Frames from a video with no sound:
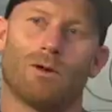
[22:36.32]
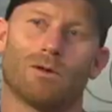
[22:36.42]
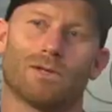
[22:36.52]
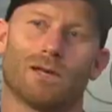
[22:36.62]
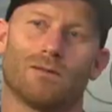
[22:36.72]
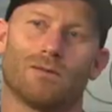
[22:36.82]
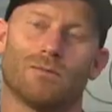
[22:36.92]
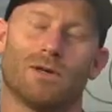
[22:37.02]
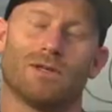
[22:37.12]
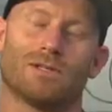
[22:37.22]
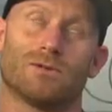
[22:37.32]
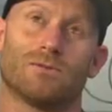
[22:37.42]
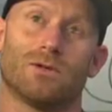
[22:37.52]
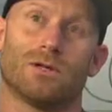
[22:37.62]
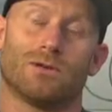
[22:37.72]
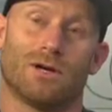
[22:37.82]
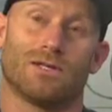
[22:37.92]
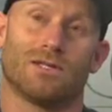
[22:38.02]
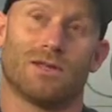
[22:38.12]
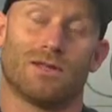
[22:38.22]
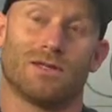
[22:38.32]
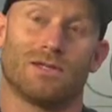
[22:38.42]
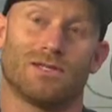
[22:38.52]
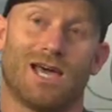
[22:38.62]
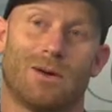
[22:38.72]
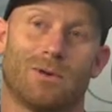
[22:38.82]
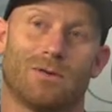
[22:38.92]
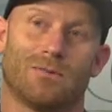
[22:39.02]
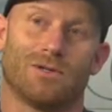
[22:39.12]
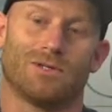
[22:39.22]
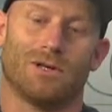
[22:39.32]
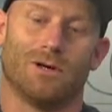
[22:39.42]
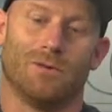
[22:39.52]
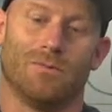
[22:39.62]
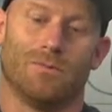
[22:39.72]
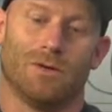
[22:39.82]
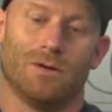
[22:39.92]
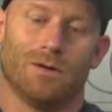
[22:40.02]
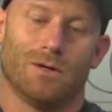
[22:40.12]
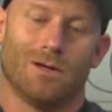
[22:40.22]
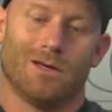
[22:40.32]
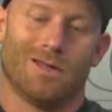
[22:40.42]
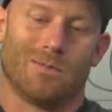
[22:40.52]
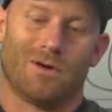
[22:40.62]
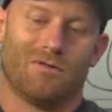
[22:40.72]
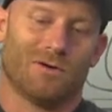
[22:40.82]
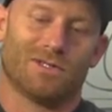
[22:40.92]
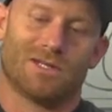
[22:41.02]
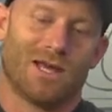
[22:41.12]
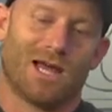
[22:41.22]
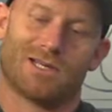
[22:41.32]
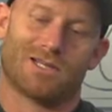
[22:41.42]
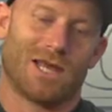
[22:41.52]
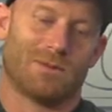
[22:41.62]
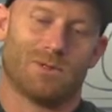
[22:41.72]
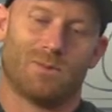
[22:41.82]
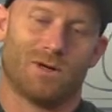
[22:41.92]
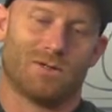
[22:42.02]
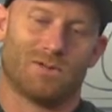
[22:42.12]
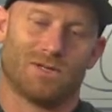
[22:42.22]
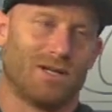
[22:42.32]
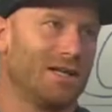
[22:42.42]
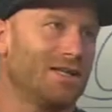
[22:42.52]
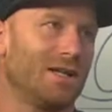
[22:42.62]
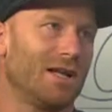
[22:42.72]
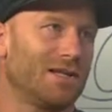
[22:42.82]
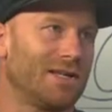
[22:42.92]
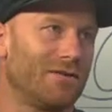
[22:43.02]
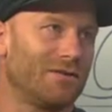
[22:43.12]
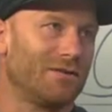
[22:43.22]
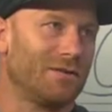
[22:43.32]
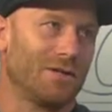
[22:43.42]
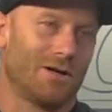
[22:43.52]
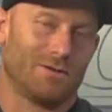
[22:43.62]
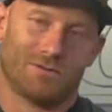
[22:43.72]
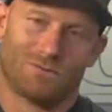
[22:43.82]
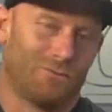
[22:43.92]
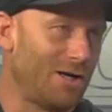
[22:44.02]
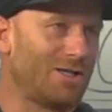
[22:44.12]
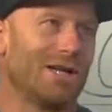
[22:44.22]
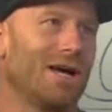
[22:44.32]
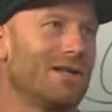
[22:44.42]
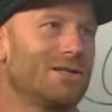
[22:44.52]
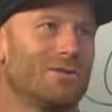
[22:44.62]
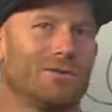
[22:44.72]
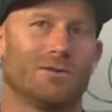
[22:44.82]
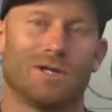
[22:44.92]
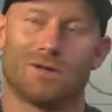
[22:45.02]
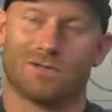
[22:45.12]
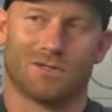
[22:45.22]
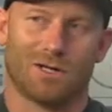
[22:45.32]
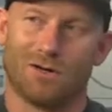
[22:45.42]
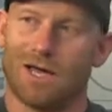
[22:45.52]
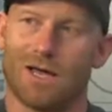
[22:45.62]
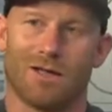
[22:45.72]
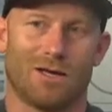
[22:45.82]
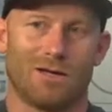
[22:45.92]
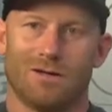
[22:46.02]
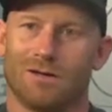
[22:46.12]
I was like, well, this is really crazy that this is happening was like my first X Games appearance was in 1997. You know, I was fresh out of high school, and I was just like, okay, like,